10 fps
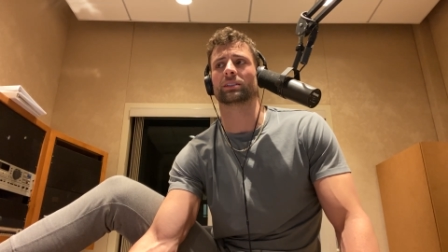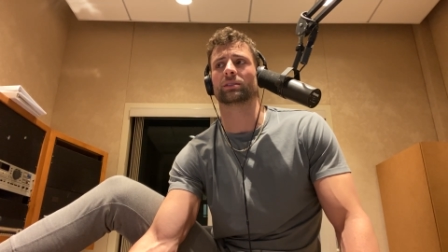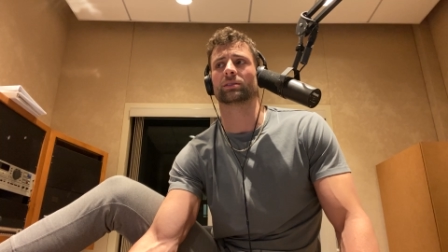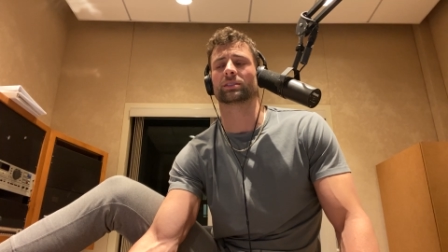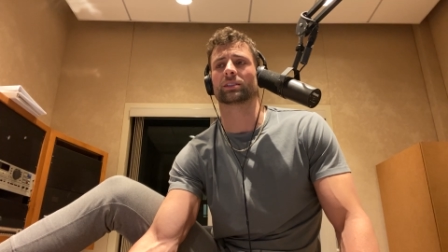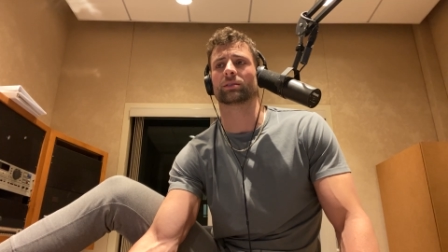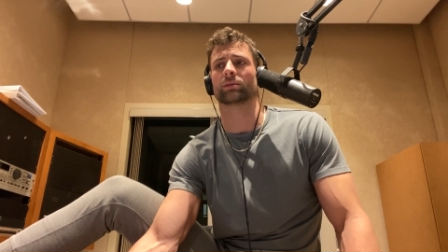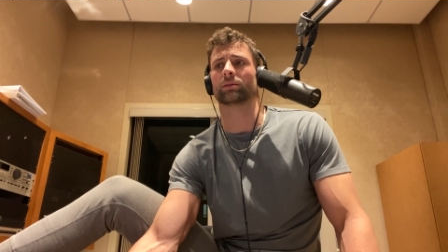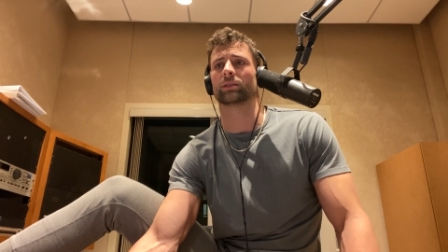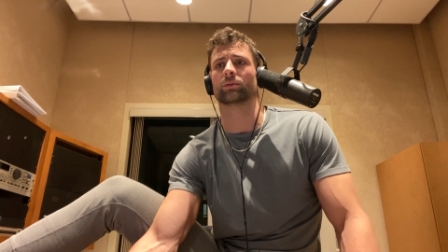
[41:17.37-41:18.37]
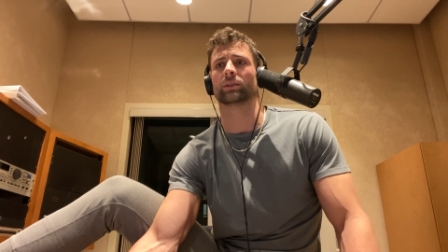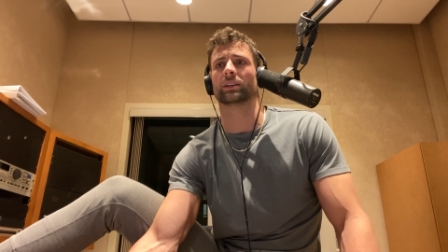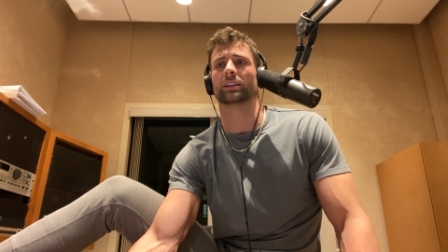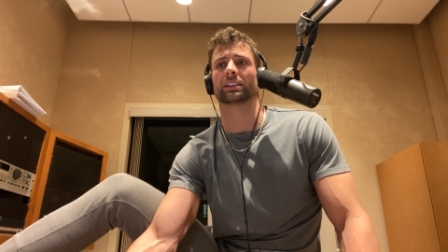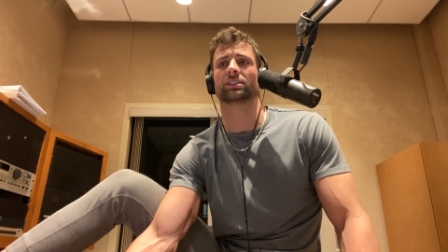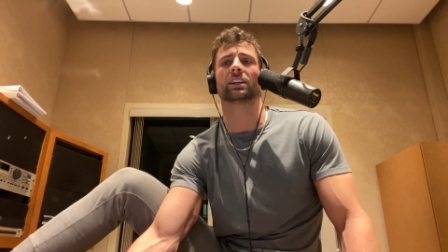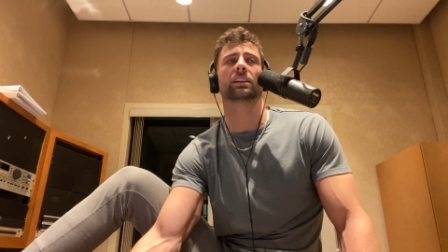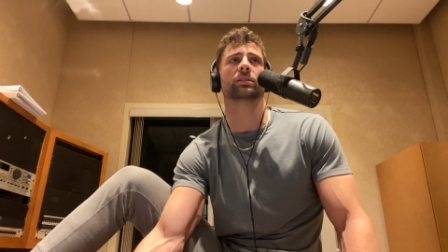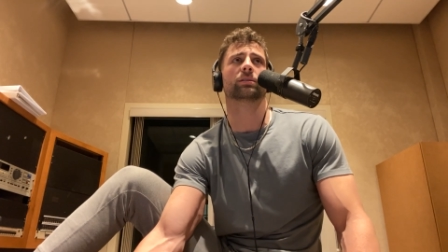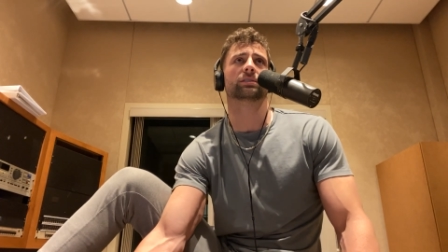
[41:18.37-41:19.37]
Noodles are, are uh, weird. Like
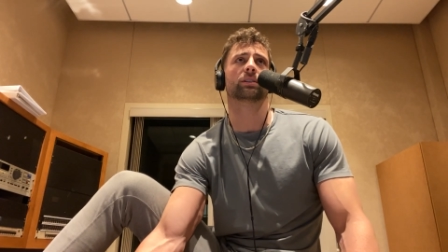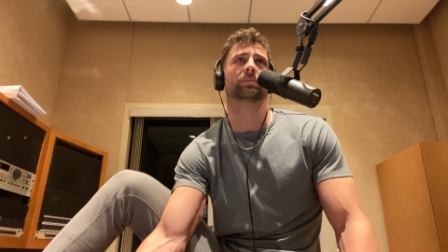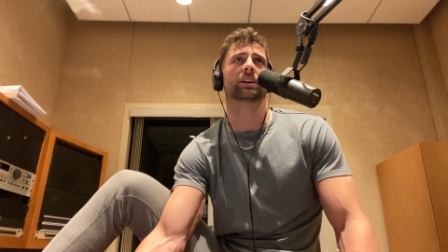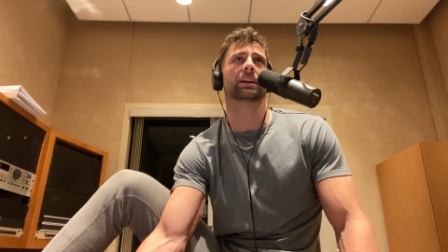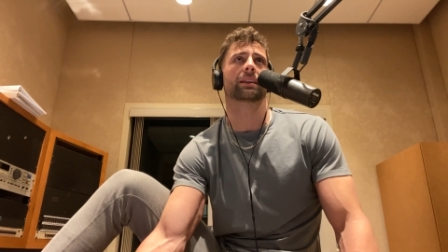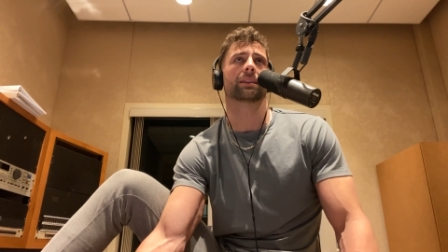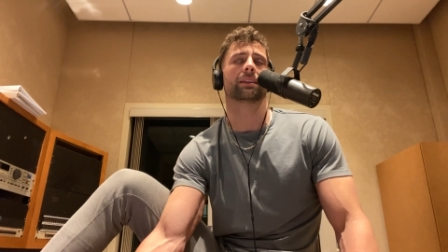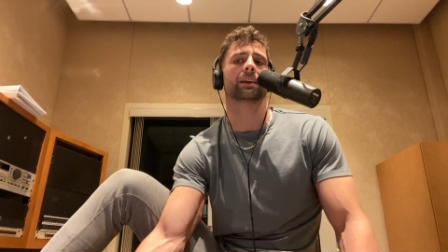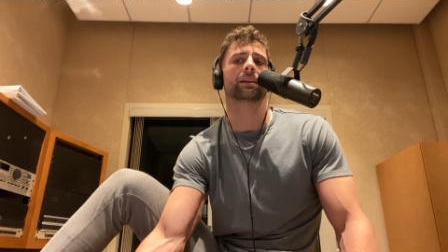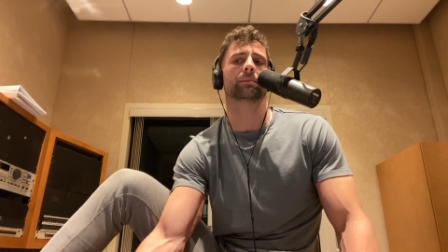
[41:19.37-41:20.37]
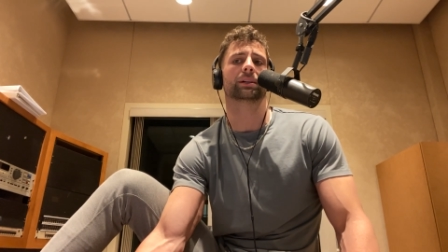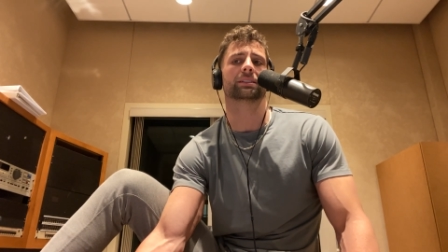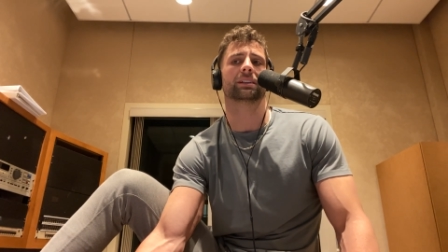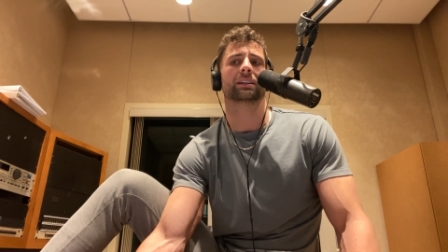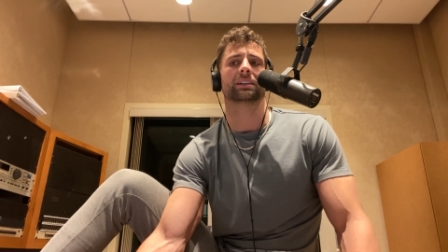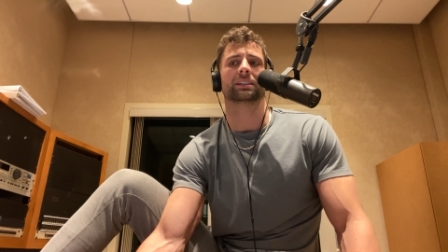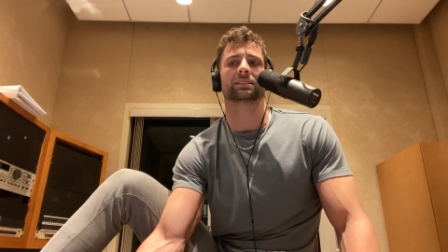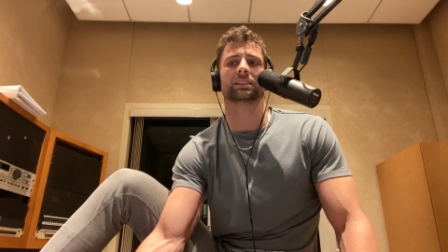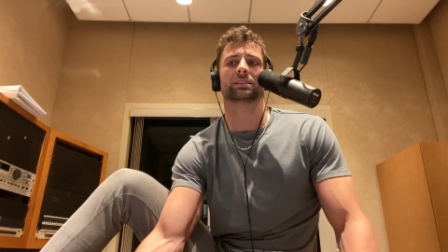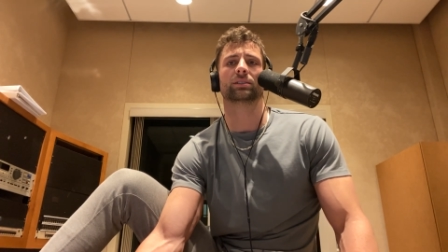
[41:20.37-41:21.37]
chicken noodle soup, they're like thin, but
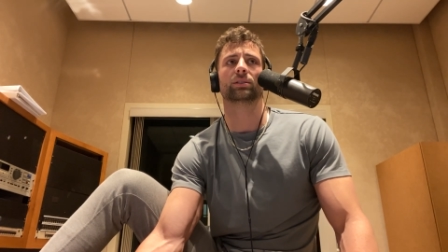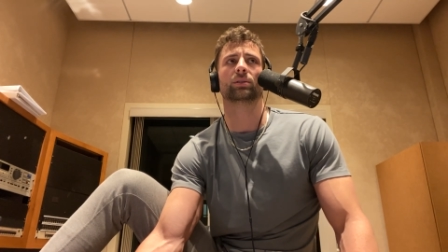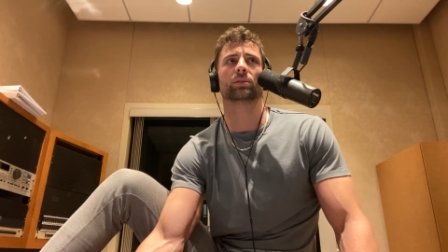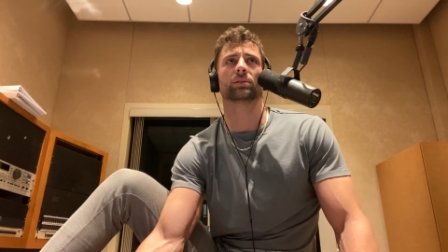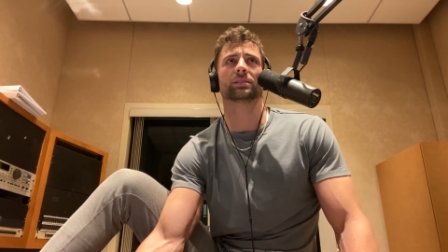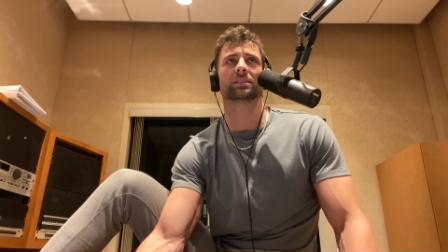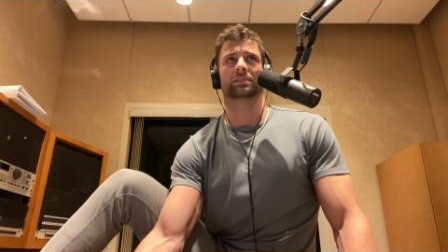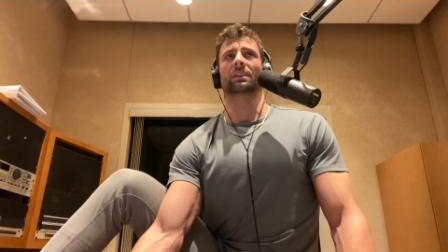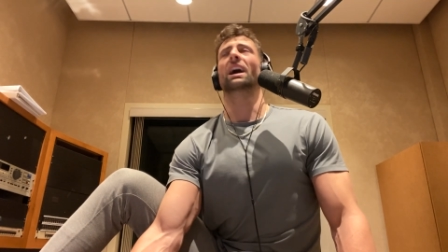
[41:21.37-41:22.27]
just noodles.